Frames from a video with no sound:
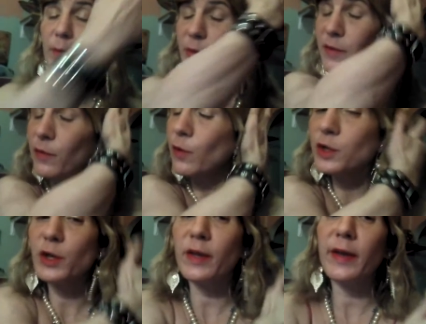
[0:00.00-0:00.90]
But
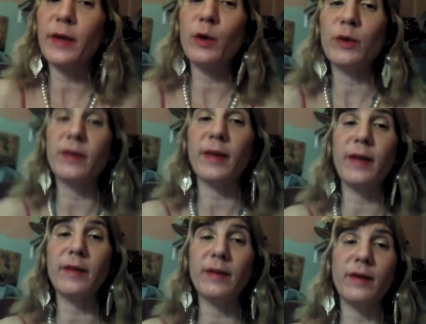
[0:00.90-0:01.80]
unfortunately, I couldn't
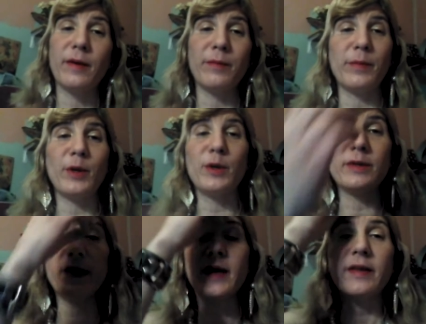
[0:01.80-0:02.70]
attend
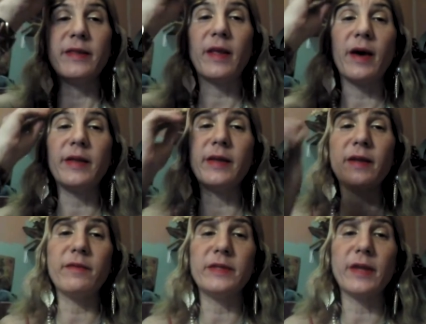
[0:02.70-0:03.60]
because I didn't
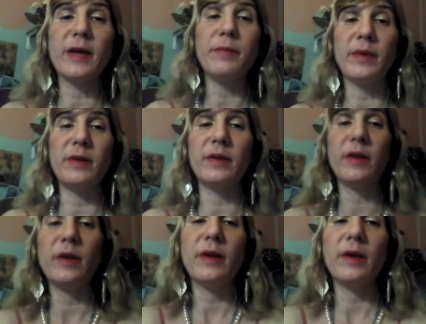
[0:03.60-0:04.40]
have a stipend.